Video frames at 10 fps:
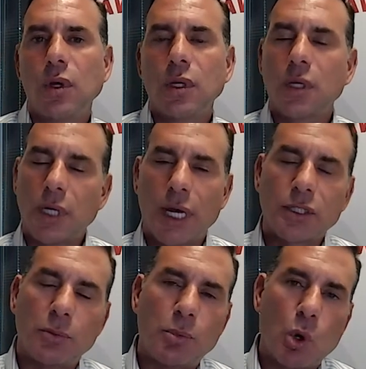connect
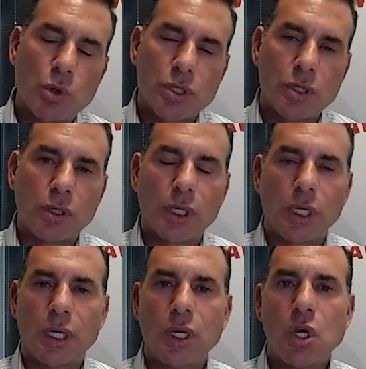
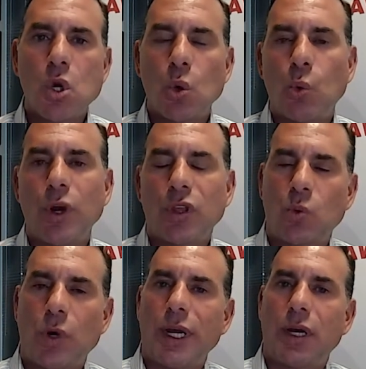emotionally
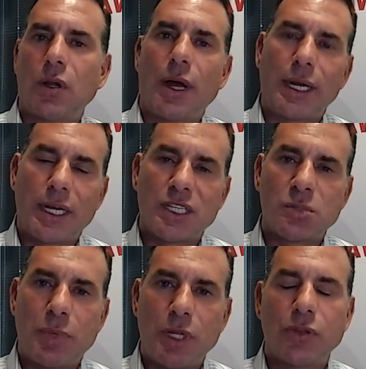with what a client has
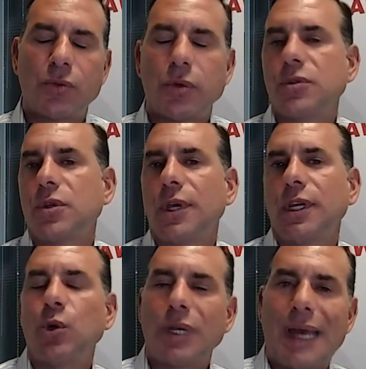been through so that
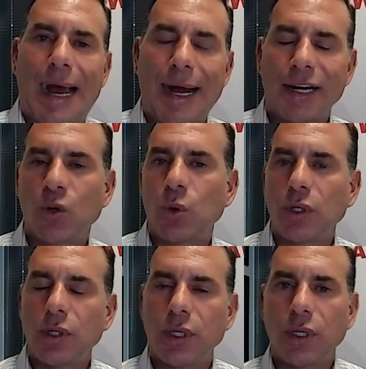you can
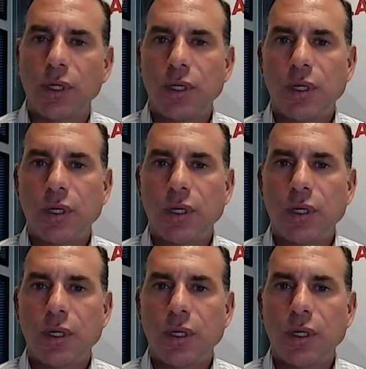adequately